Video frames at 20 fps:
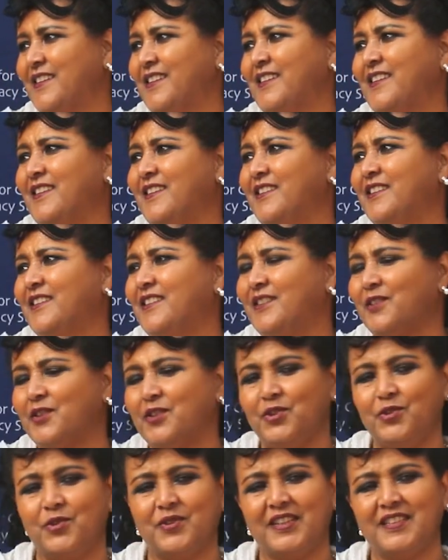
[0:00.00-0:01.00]
And
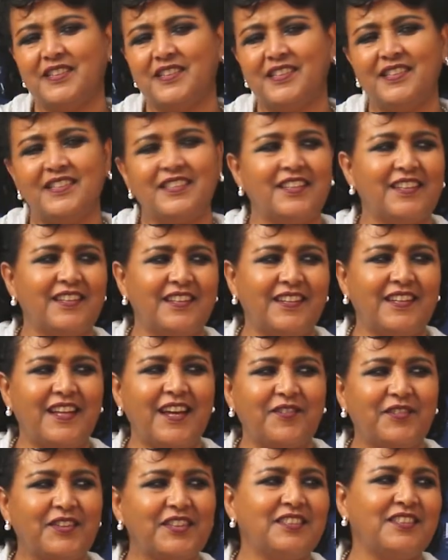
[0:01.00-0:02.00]
you can see the
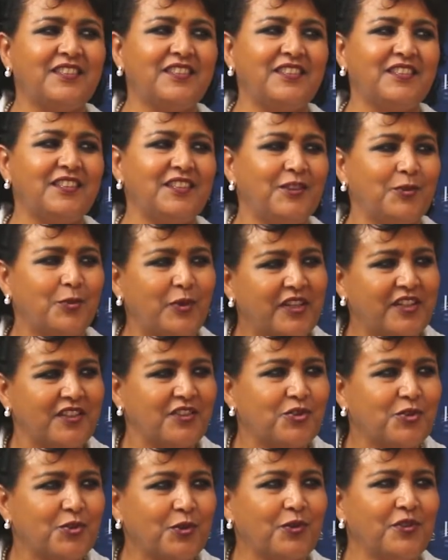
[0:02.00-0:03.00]
diversity where
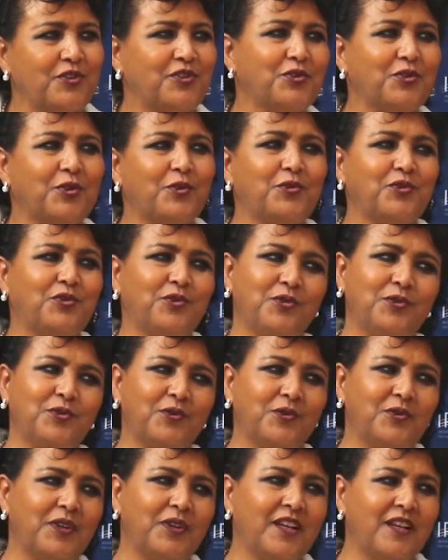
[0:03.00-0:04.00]
it shows
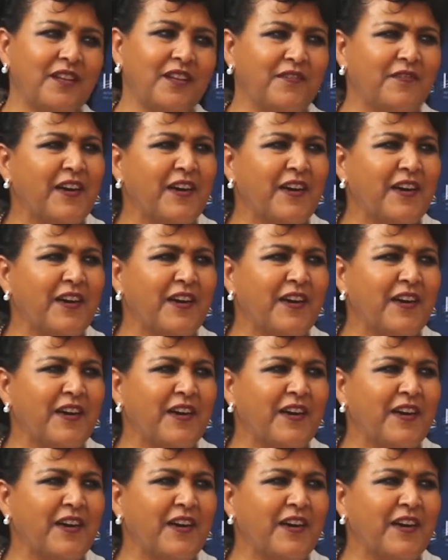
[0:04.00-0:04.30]
you a